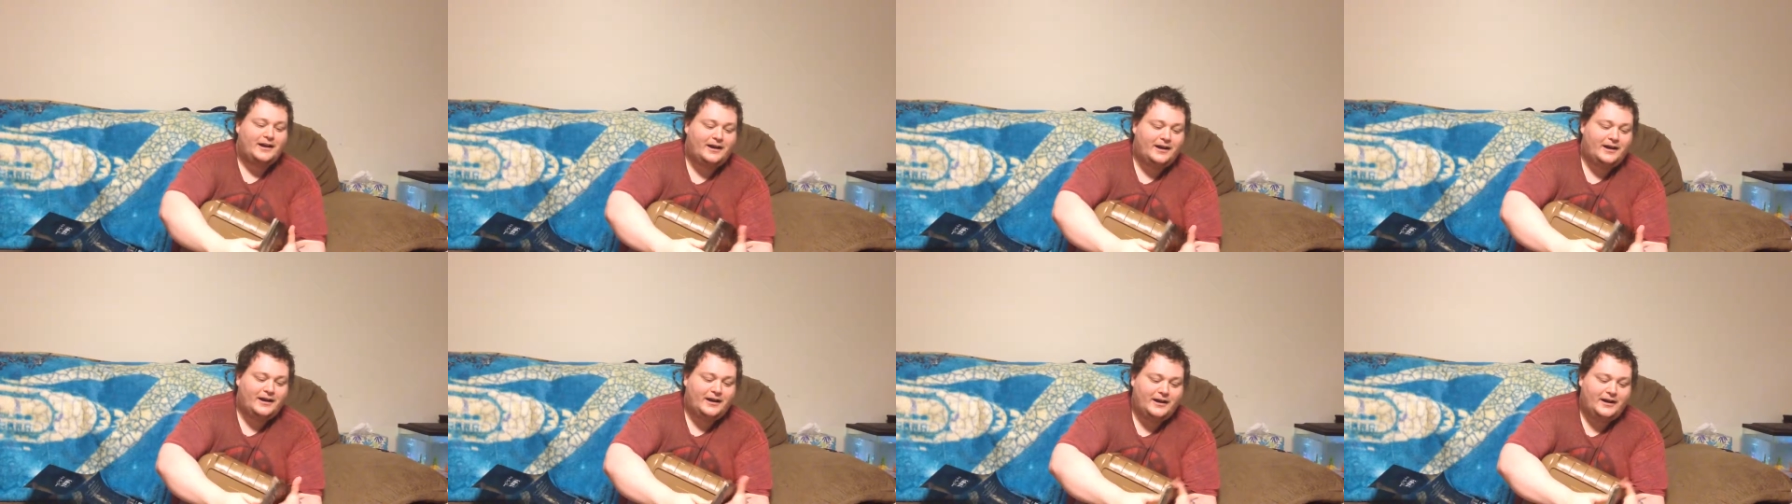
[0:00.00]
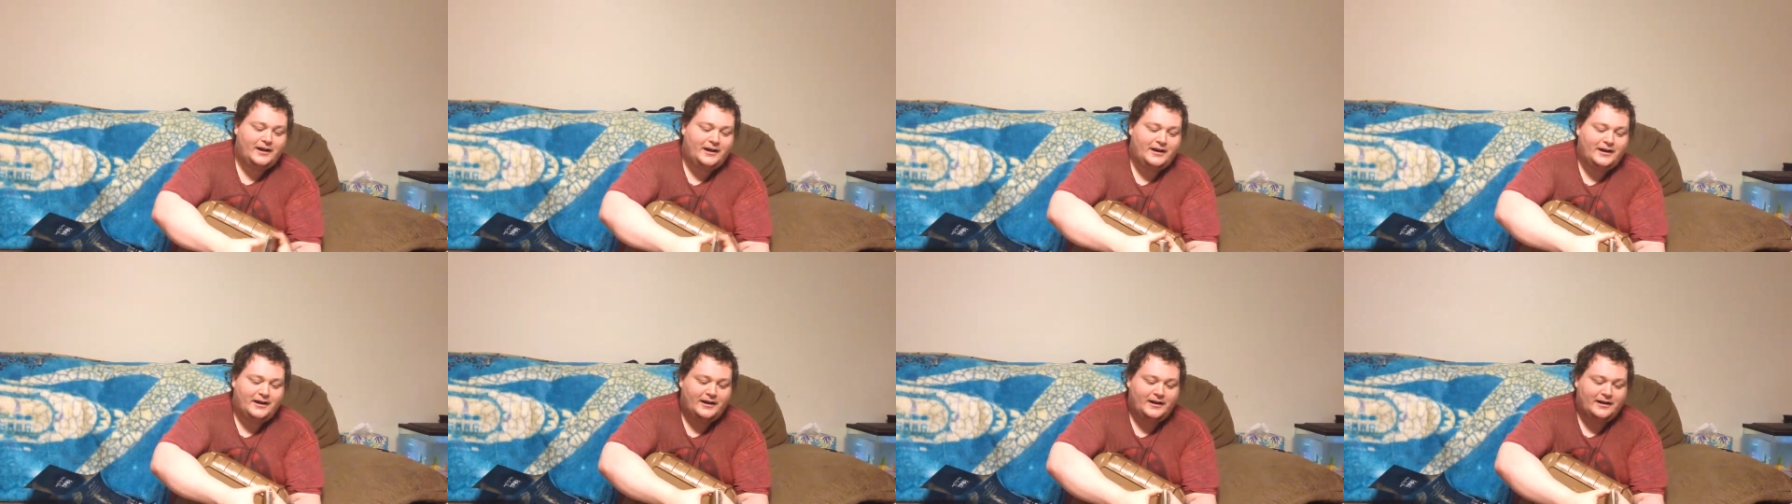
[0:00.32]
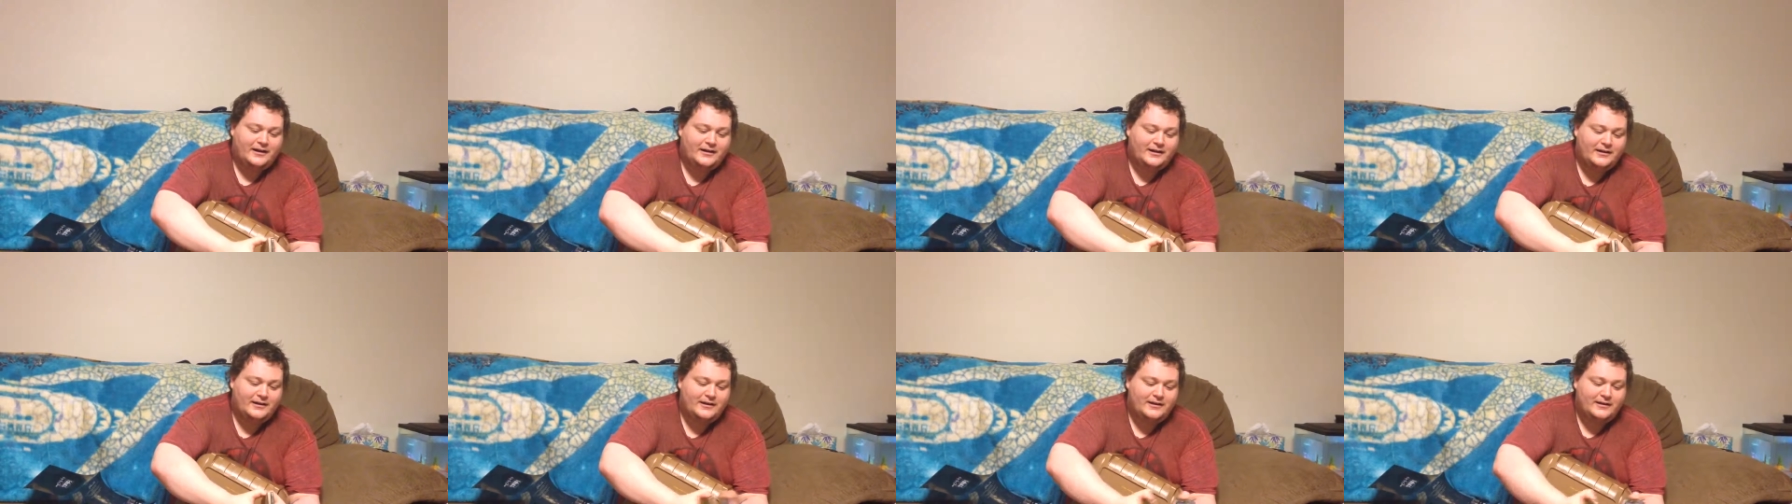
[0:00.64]

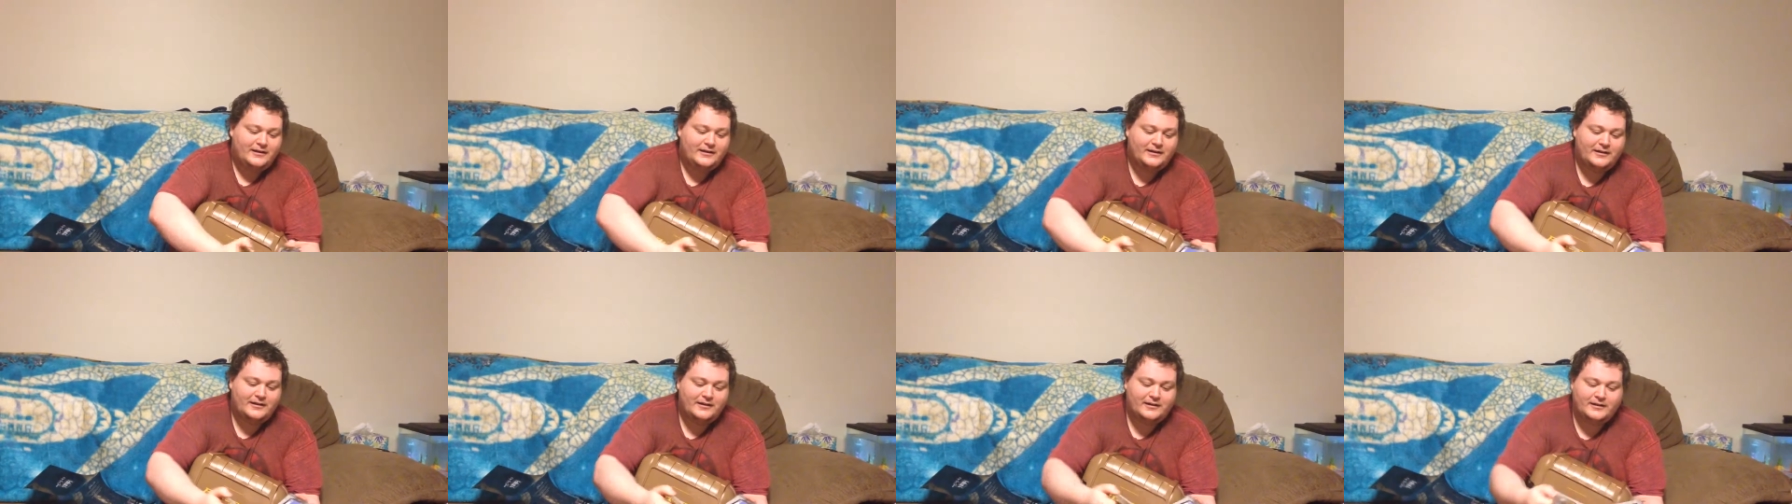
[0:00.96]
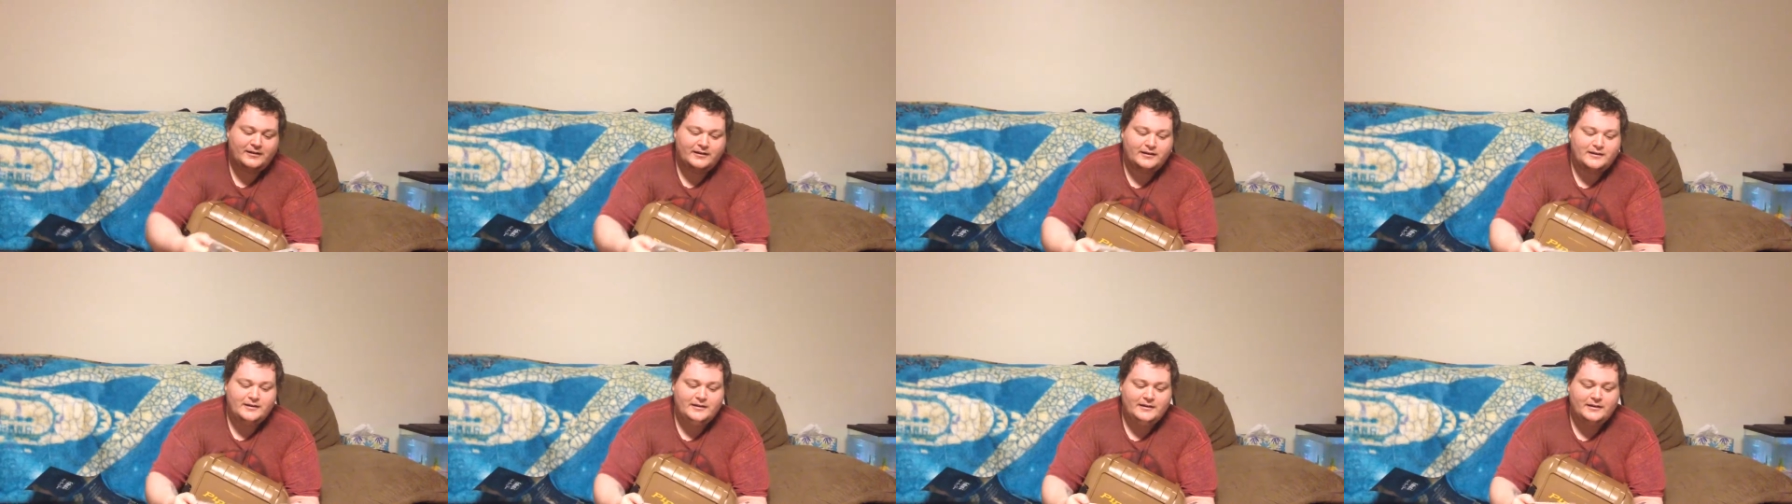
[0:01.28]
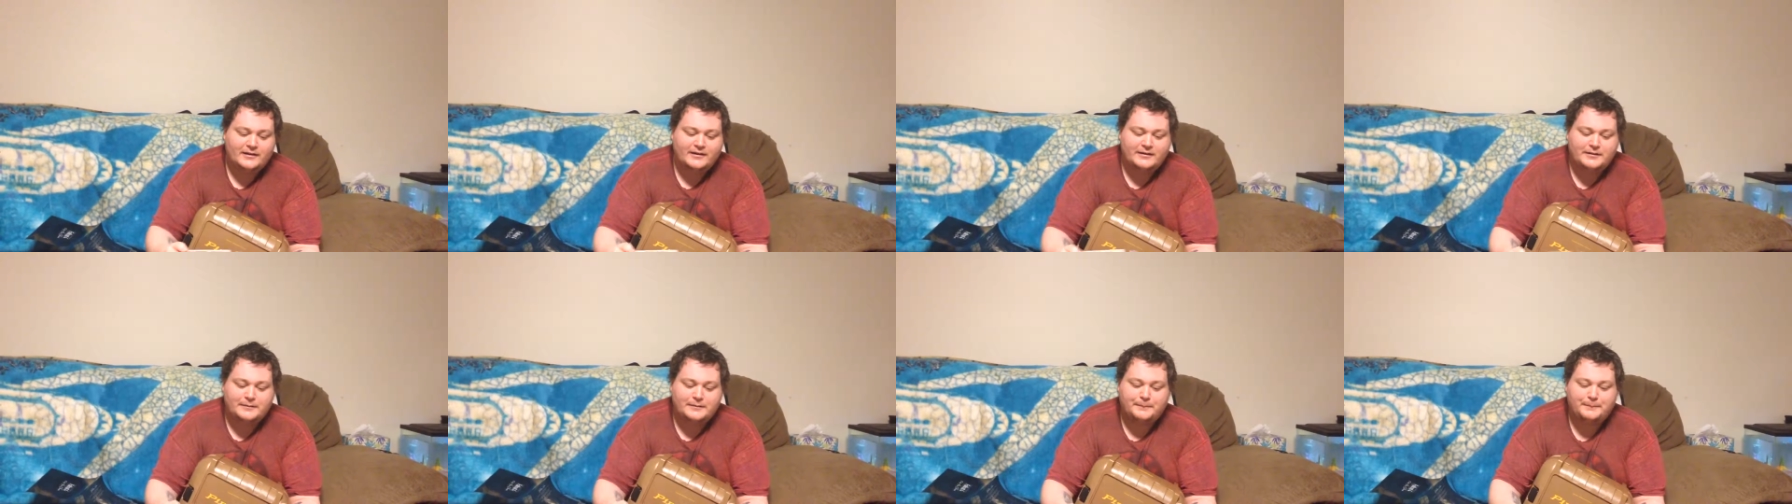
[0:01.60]
Uh, I
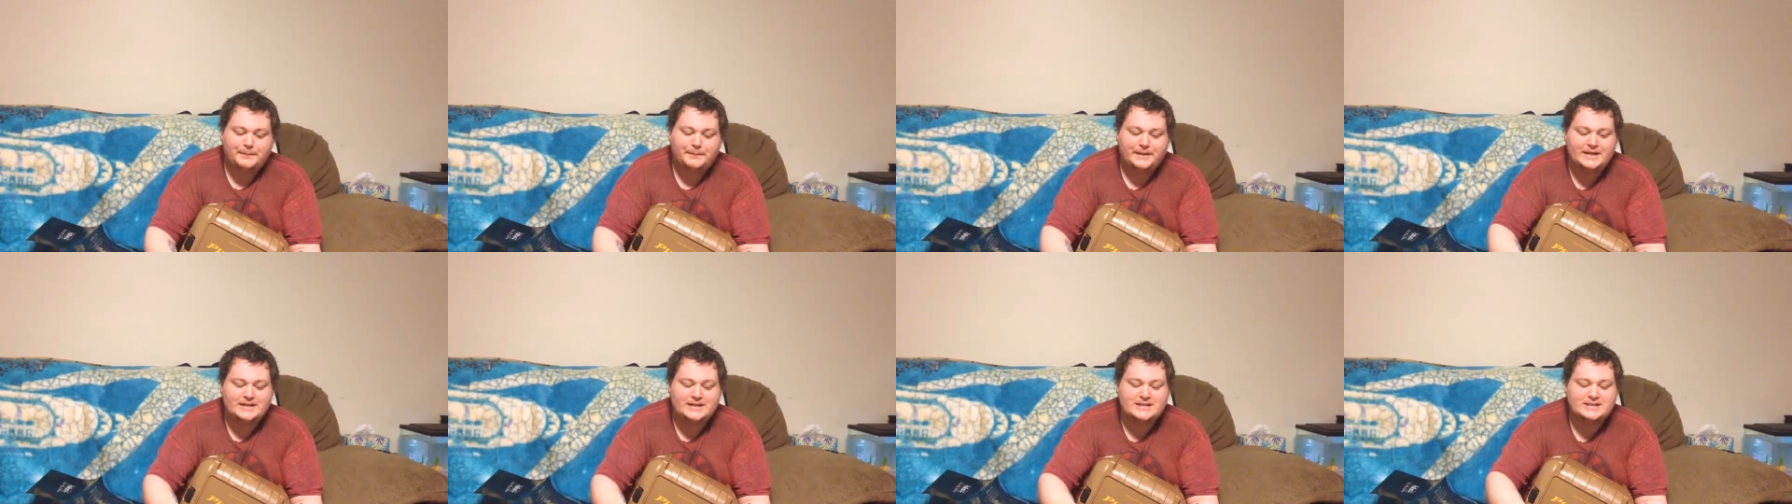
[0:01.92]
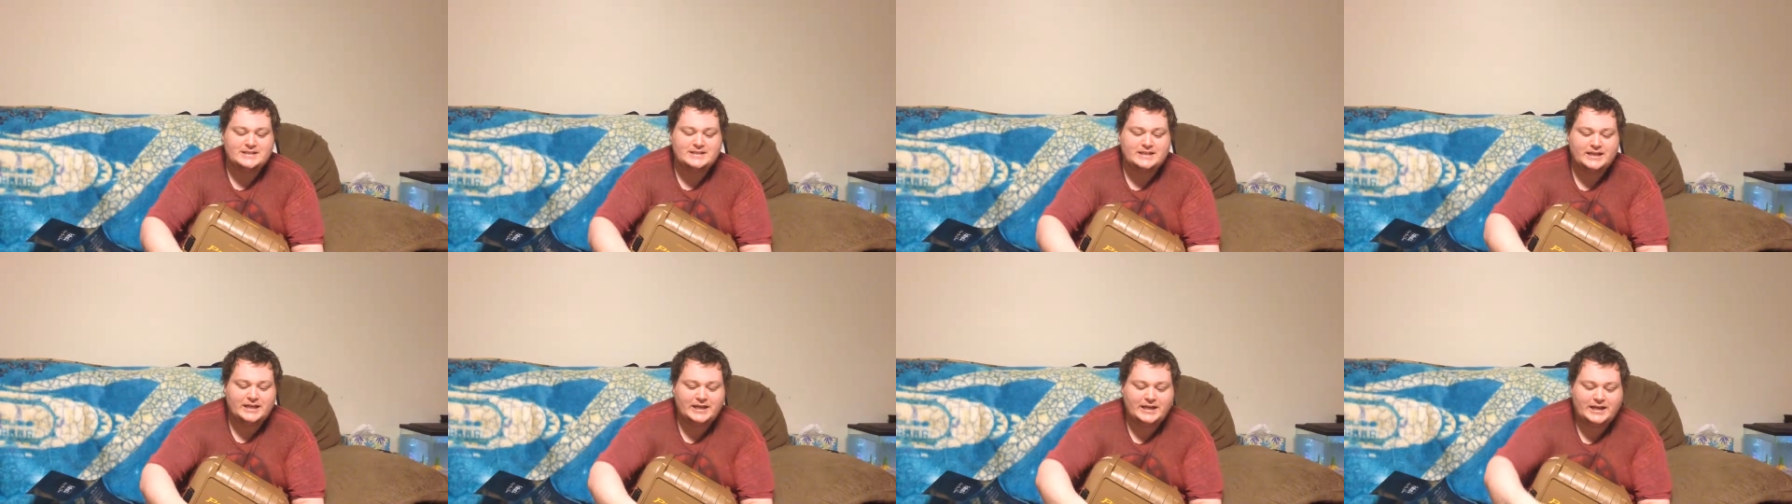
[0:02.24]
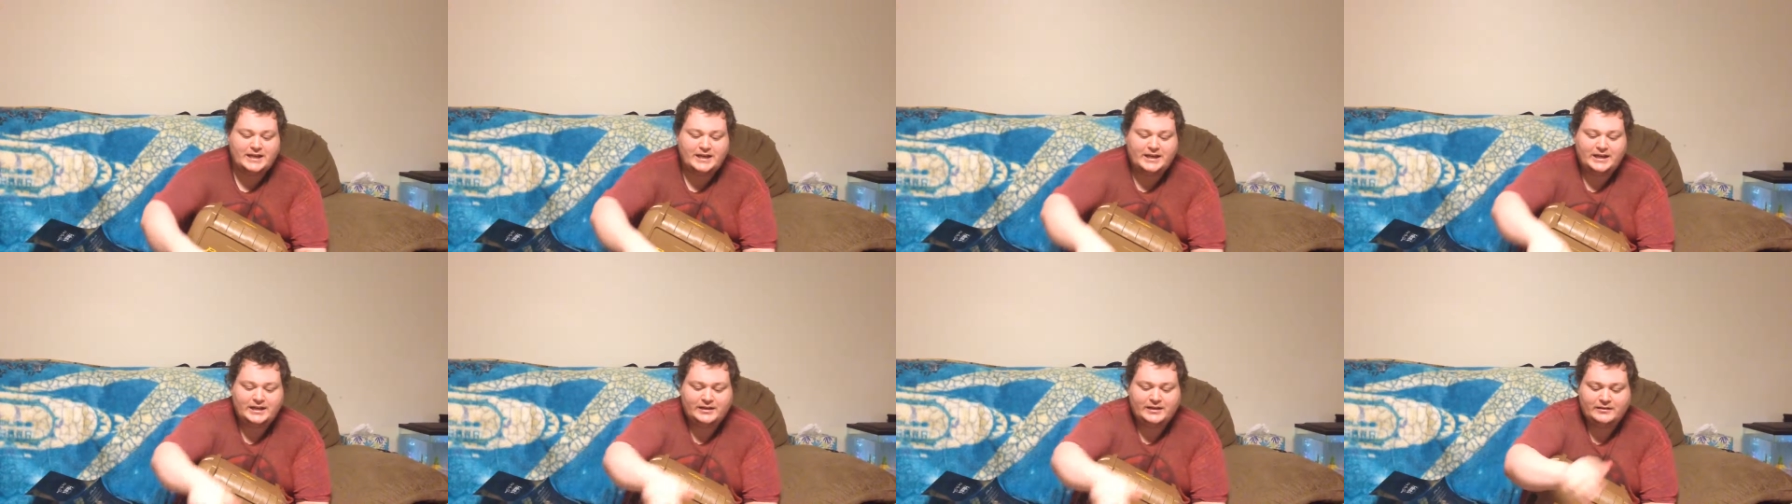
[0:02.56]
like that kind
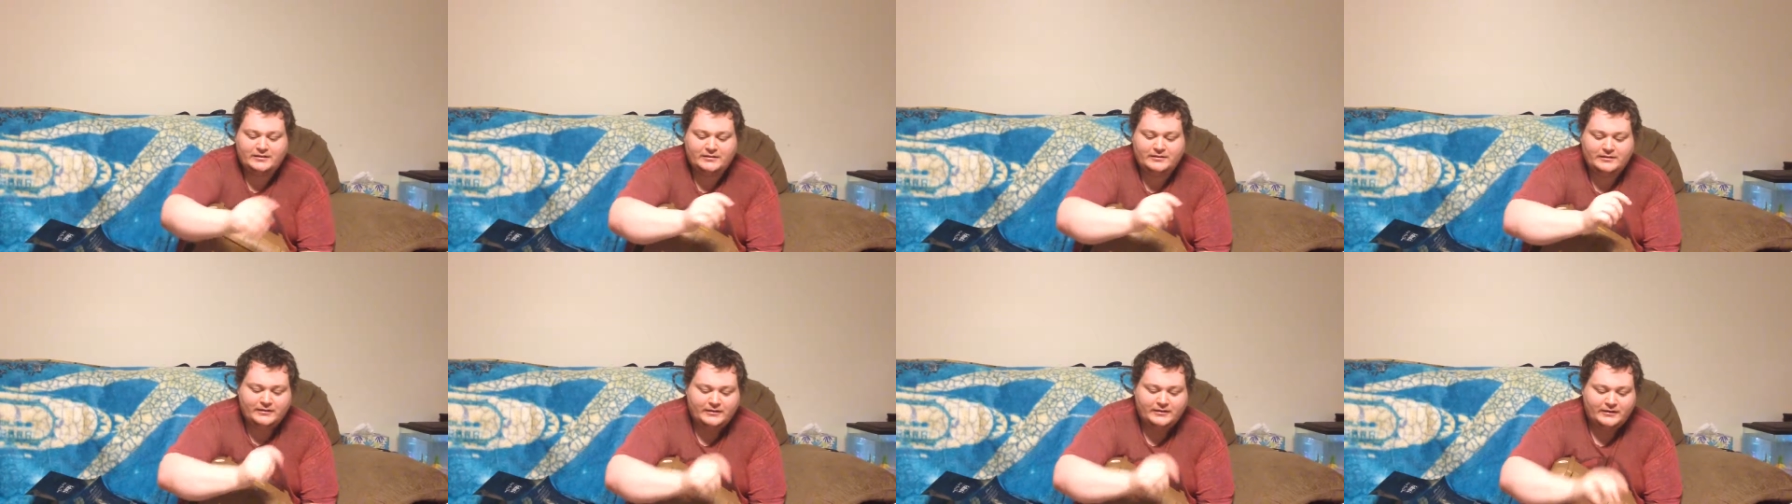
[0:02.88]
PC